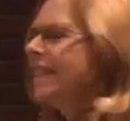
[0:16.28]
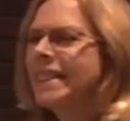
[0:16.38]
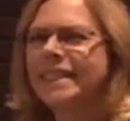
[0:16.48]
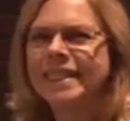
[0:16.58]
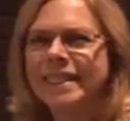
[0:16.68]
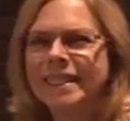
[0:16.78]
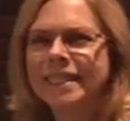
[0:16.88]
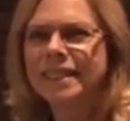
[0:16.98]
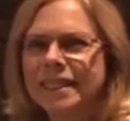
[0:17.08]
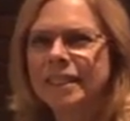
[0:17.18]
getting this
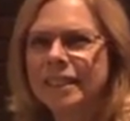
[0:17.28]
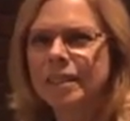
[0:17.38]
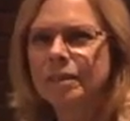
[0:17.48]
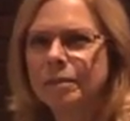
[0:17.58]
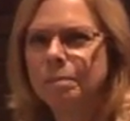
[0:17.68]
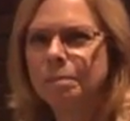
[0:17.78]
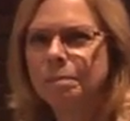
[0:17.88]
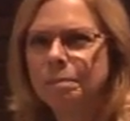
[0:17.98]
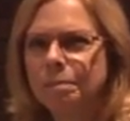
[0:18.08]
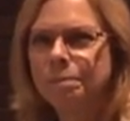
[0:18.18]
stuff on the new
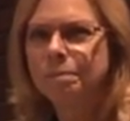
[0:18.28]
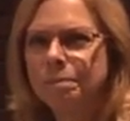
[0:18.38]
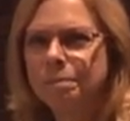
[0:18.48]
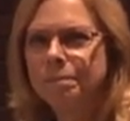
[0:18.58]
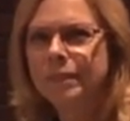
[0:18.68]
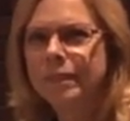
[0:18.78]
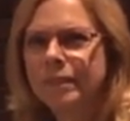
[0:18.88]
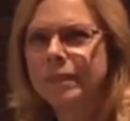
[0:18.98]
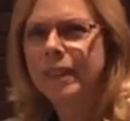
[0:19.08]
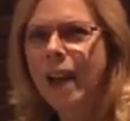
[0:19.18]
changes on
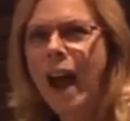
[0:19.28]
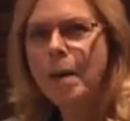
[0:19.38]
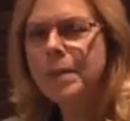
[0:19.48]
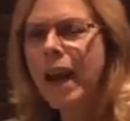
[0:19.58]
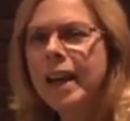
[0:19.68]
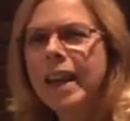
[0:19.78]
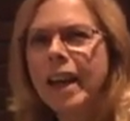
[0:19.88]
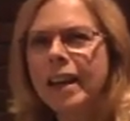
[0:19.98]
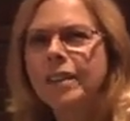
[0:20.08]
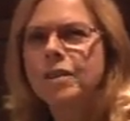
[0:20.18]
my automobile
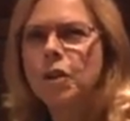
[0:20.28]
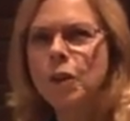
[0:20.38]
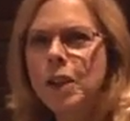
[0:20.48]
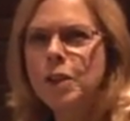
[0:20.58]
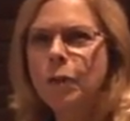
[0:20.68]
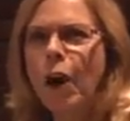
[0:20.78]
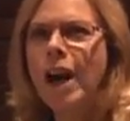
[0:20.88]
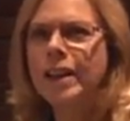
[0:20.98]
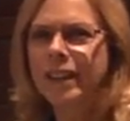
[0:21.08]
policy. And